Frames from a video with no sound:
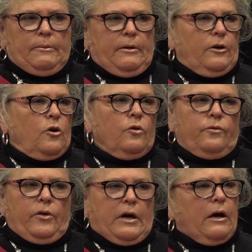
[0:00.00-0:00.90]
like
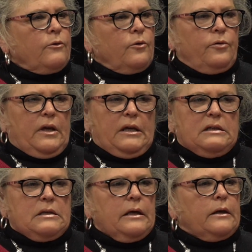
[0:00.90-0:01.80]
over-the-counter
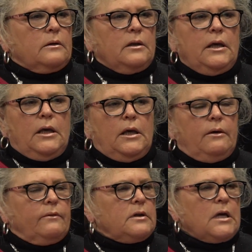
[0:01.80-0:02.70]
things like
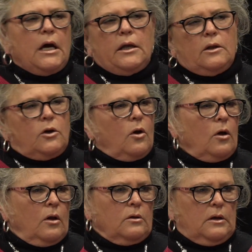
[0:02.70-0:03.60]
Aleve and
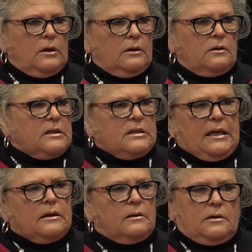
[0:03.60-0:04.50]
Tylenol? Does
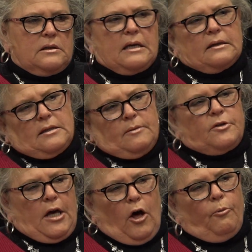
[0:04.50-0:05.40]
that seem
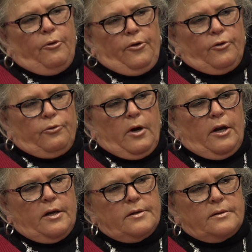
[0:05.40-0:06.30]
to help with arthritis?